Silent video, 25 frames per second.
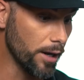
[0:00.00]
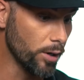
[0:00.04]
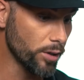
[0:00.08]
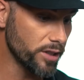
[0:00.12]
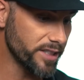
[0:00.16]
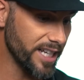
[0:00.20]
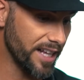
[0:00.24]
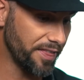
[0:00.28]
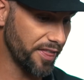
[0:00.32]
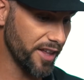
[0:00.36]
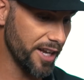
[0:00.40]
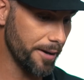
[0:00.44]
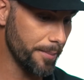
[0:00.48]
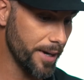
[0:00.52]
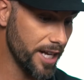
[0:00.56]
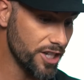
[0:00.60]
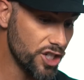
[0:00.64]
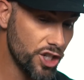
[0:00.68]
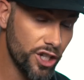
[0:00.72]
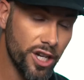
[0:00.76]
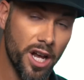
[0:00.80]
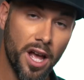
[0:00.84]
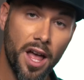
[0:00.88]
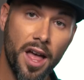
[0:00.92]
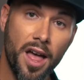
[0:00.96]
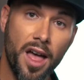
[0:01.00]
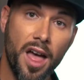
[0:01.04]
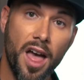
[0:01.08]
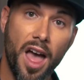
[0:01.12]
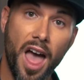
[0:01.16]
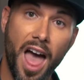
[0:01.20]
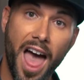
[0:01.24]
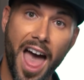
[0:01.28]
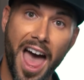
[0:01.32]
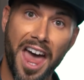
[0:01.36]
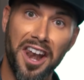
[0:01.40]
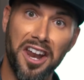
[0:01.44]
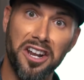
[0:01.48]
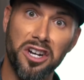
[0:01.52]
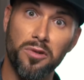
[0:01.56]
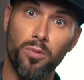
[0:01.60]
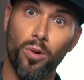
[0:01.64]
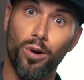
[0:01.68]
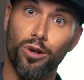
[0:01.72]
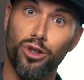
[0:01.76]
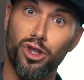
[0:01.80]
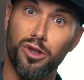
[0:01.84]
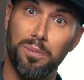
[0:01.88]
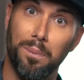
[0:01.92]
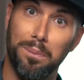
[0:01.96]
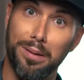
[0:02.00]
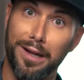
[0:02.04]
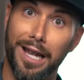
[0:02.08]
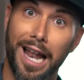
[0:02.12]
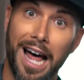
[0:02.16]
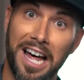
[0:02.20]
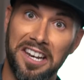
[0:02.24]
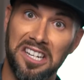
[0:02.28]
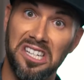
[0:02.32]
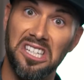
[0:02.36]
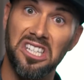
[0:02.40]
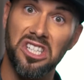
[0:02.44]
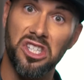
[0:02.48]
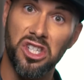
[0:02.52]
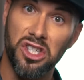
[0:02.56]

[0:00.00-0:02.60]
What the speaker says: I looked at the image, and it was bloody